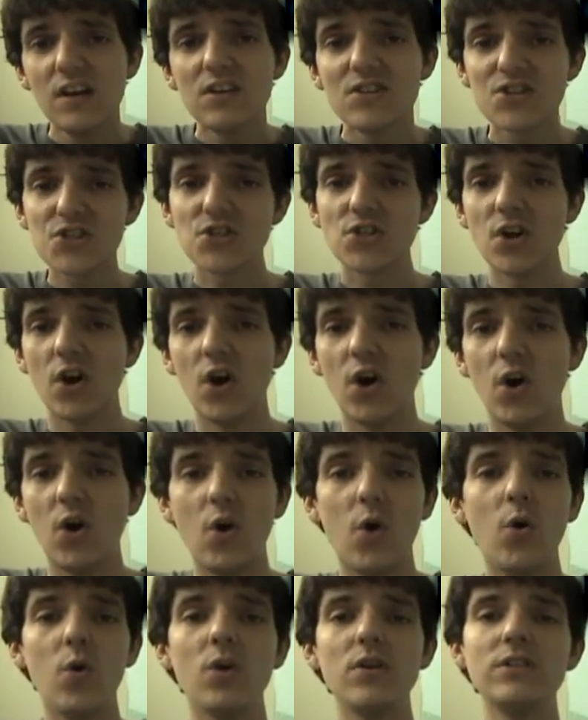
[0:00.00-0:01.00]

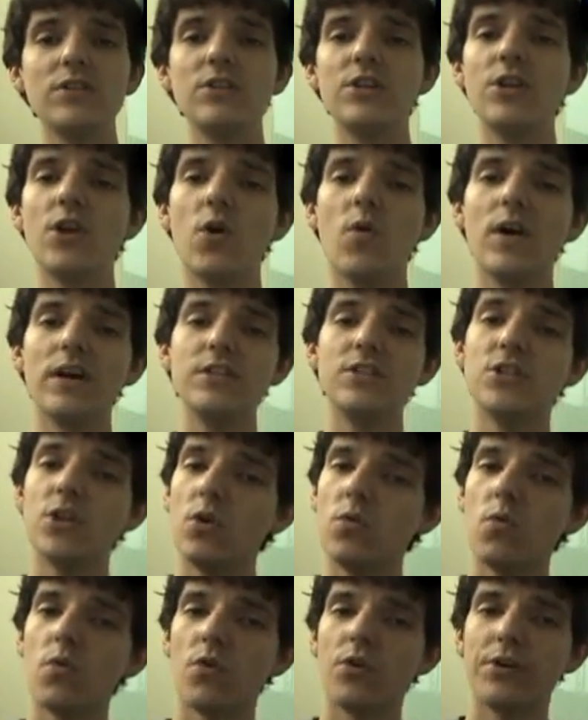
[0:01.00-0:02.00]
So, you know what,
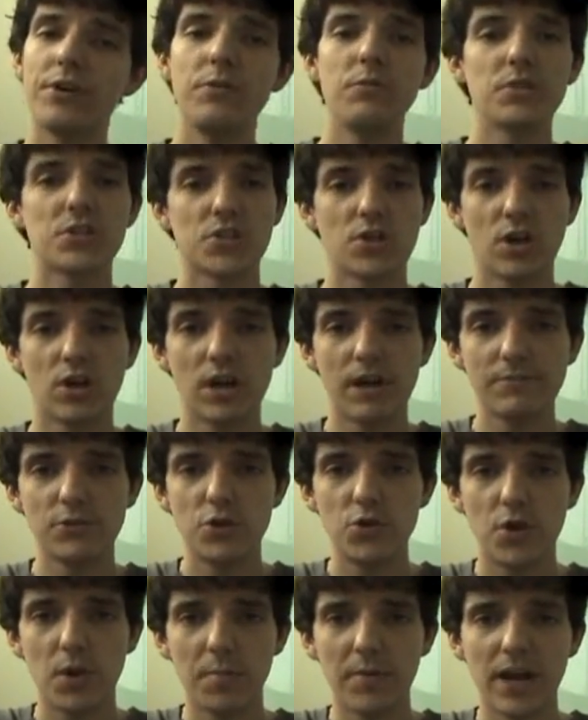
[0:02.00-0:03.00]
don't worry, with StarCraft
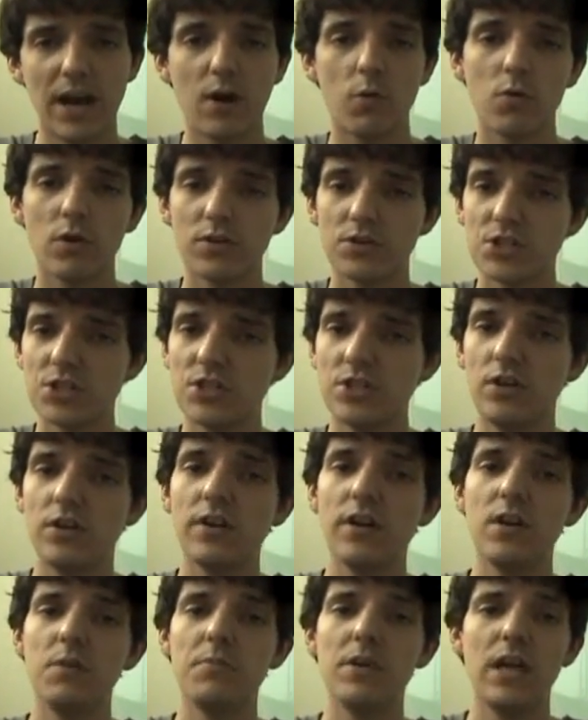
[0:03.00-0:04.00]
2 coming out, we're still
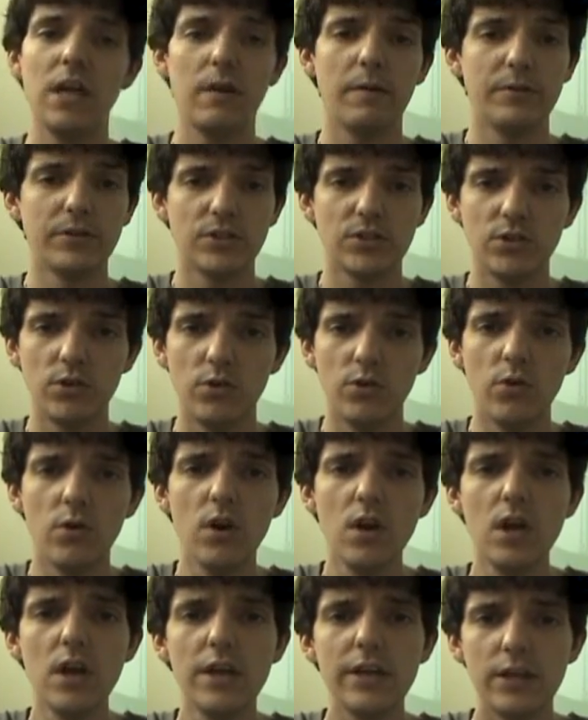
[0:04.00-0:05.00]
going to be able
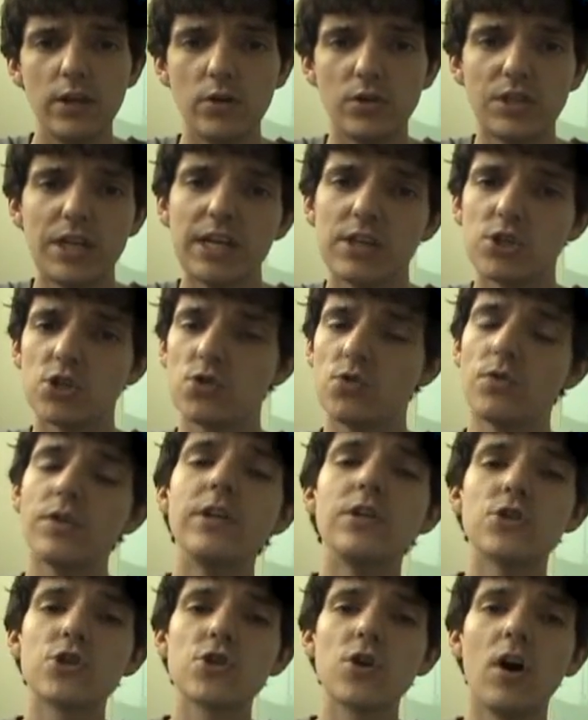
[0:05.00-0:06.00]
to, you know, take
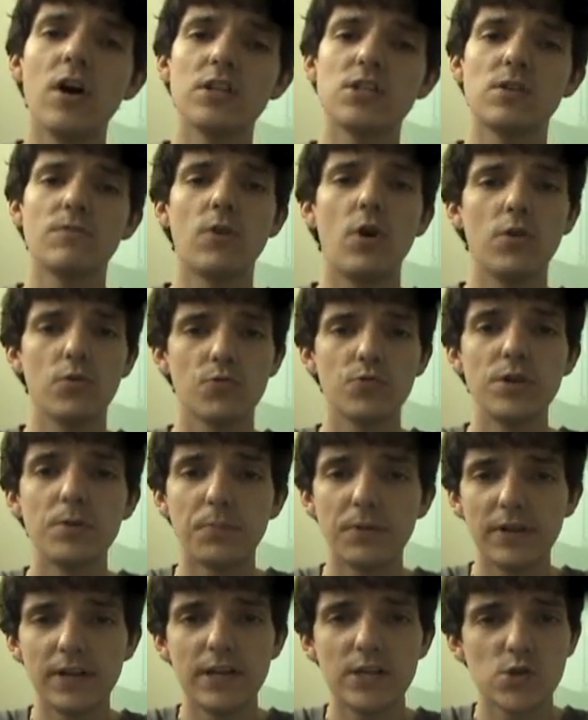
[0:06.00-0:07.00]
screenshots of all the
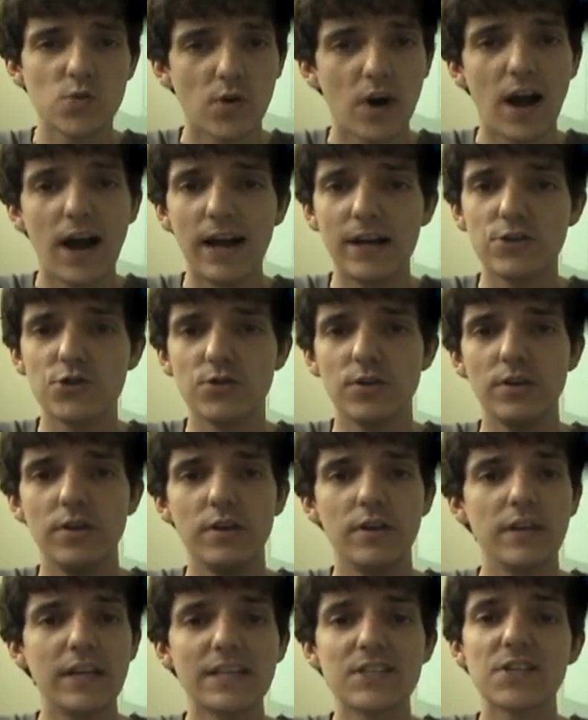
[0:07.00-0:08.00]
replays where
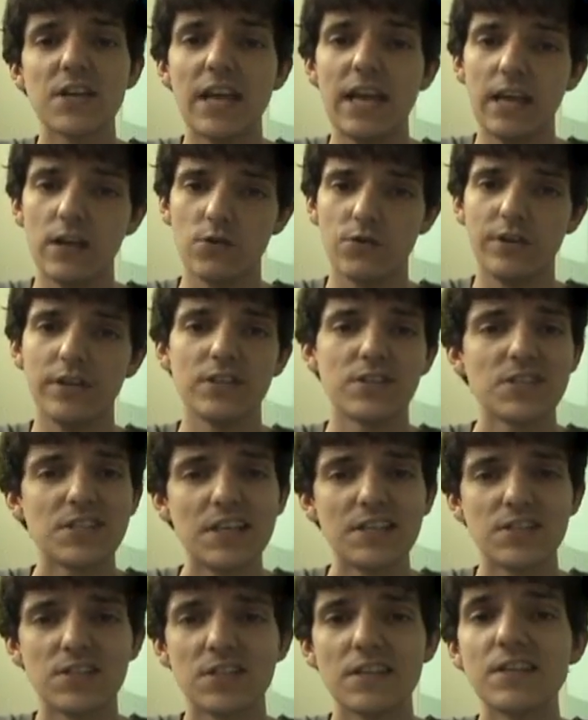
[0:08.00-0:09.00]
Idra gets angry and
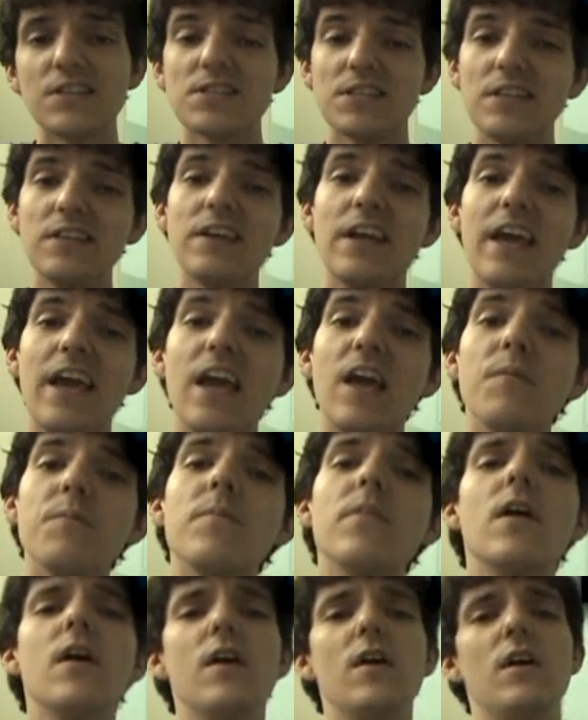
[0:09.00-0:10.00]
says things
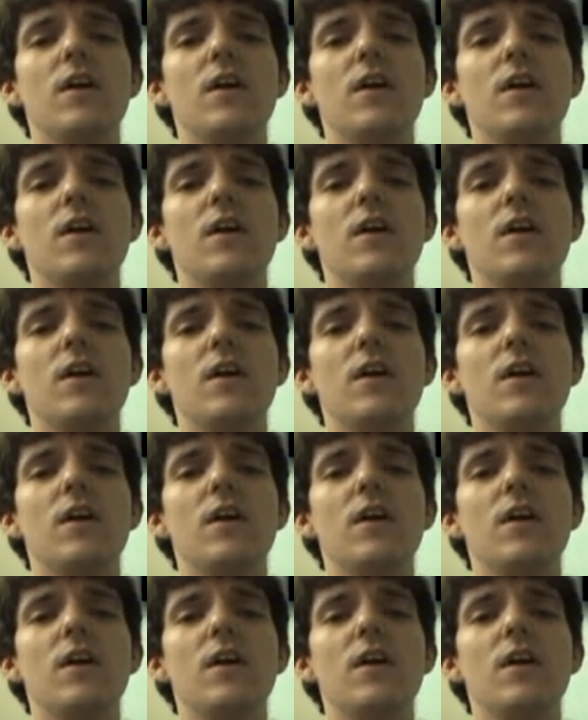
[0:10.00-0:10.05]
in-game.